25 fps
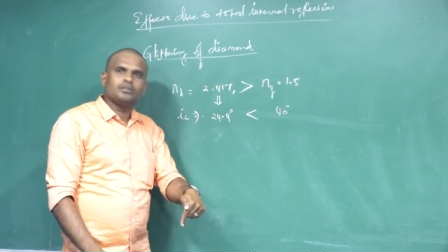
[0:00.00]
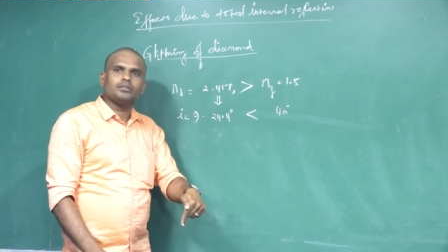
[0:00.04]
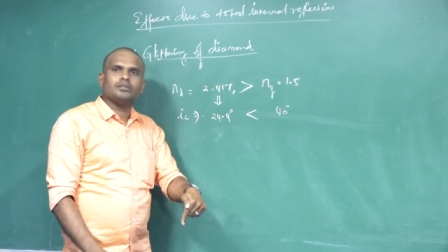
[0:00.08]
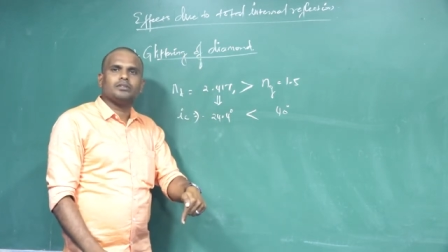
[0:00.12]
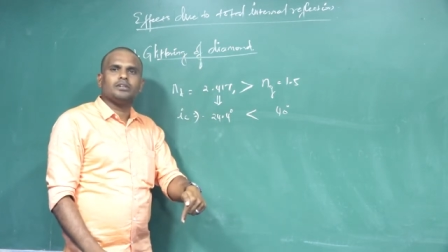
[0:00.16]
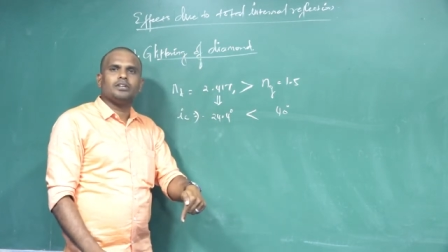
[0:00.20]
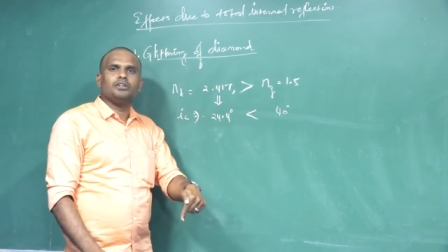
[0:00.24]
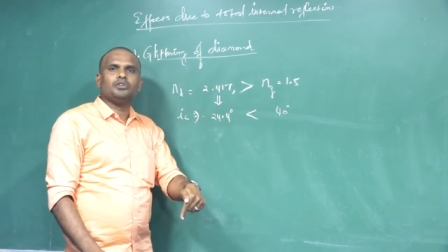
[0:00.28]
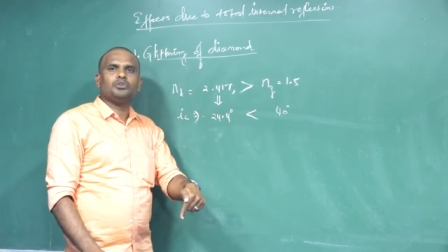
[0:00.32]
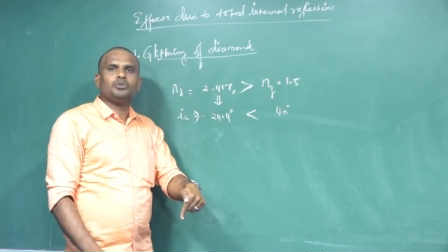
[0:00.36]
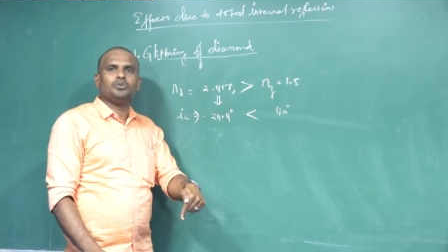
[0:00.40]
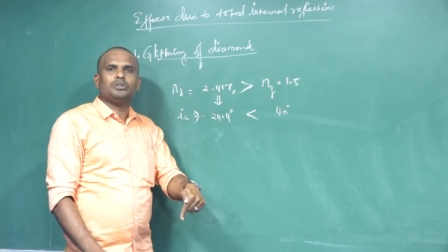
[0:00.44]

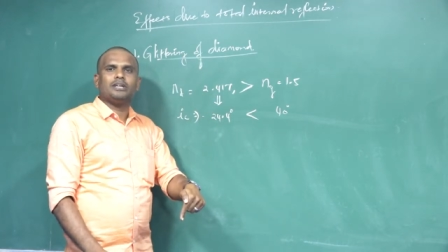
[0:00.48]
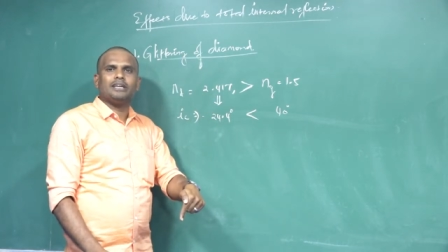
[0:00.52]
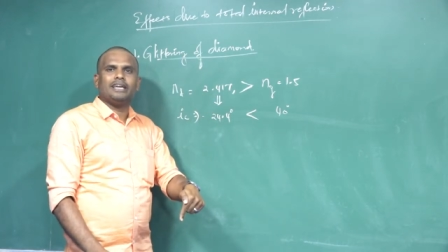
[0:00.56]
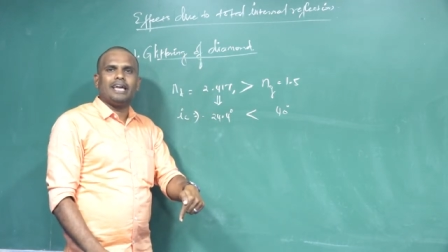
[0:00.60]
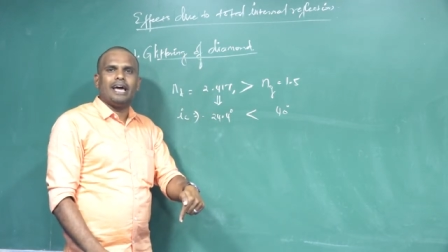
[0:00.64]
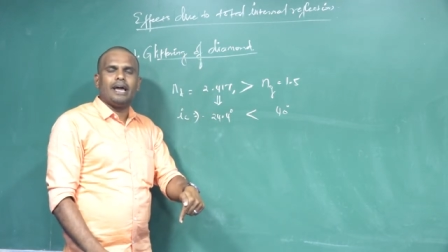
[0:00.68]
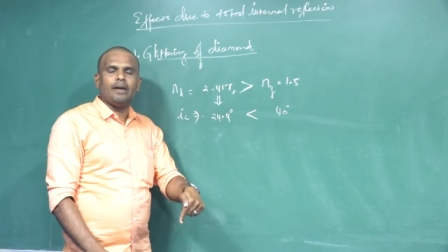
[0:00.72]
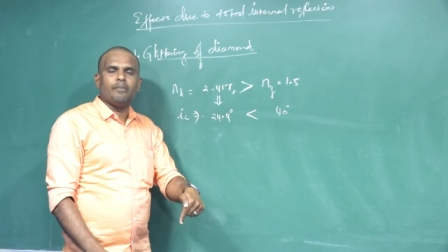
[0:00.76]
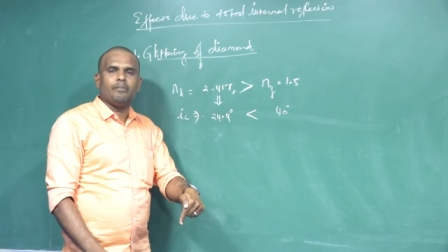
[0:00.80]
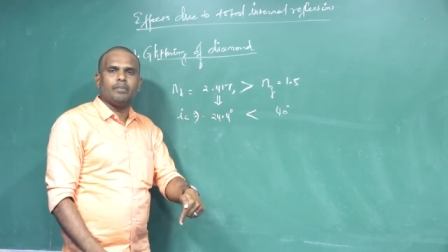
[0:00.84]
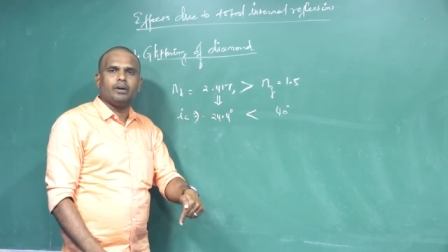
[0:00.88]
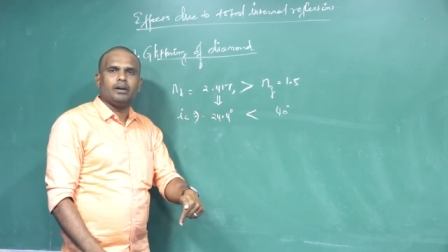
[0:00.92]
into the
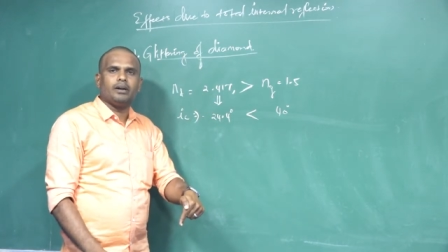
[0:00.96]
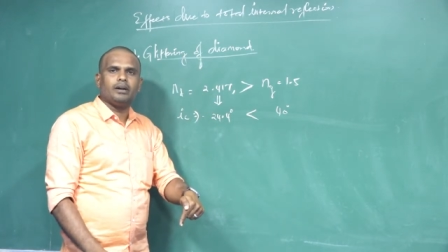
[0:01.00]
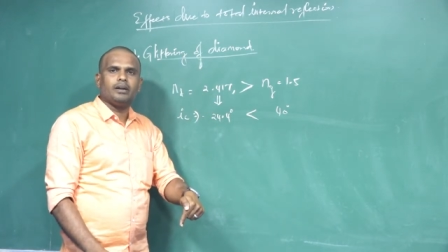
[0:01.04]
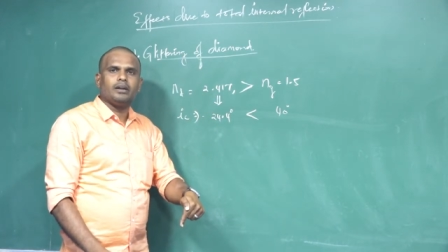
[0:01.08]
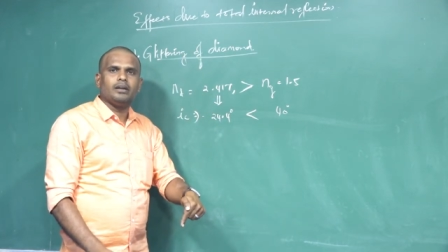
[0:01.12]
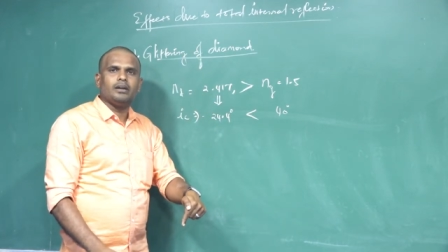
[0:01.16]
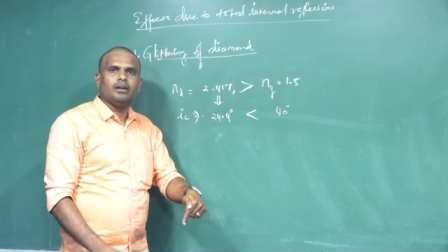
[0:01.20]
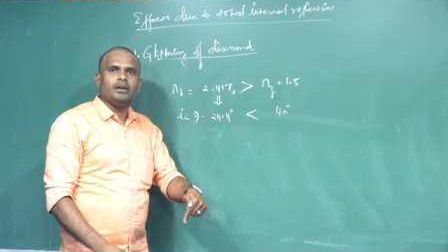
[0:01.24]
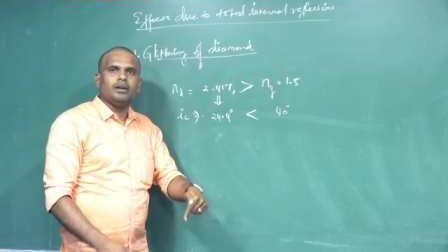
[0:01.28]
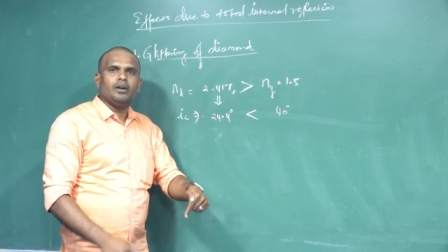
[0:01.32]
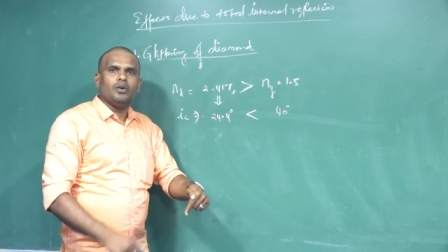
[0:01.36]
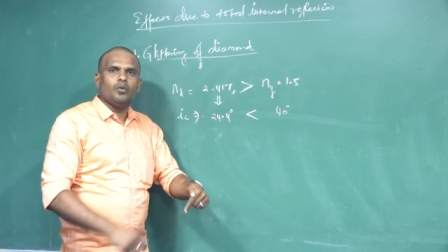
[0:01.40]

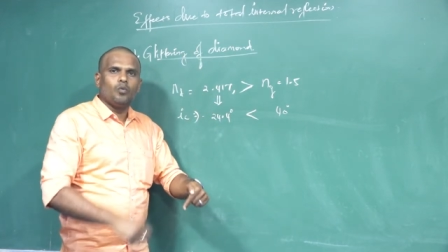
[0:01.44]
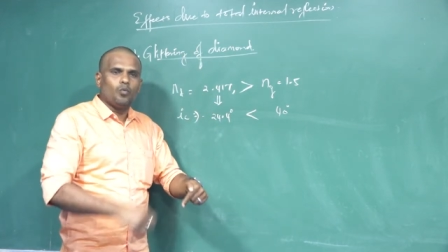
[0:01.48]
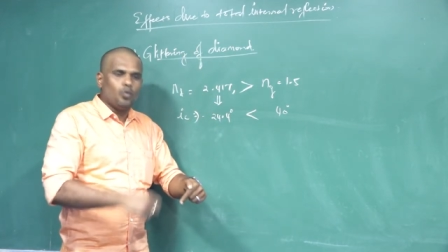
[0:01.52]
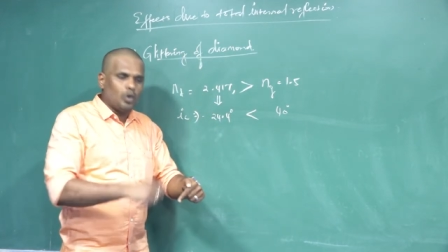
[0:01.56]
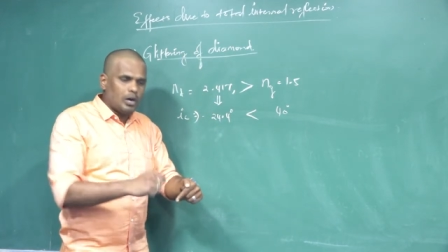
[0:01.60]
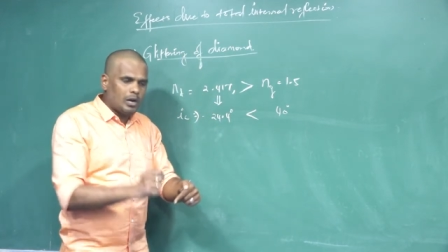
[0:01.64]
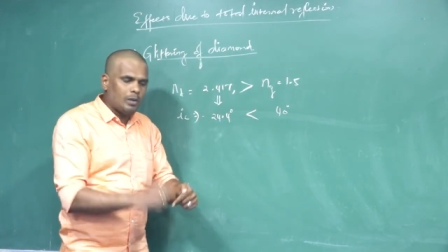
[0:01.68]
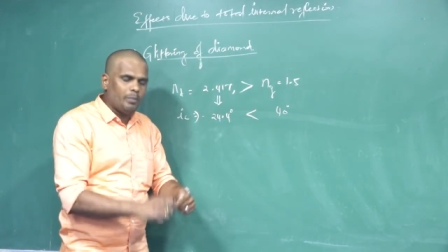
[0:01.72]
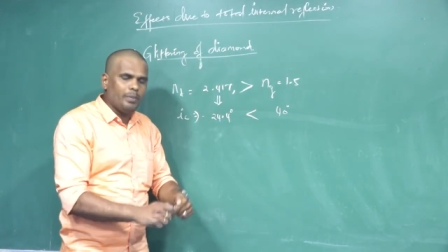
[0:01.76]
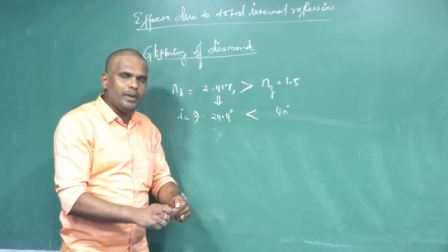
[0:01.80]
diamond will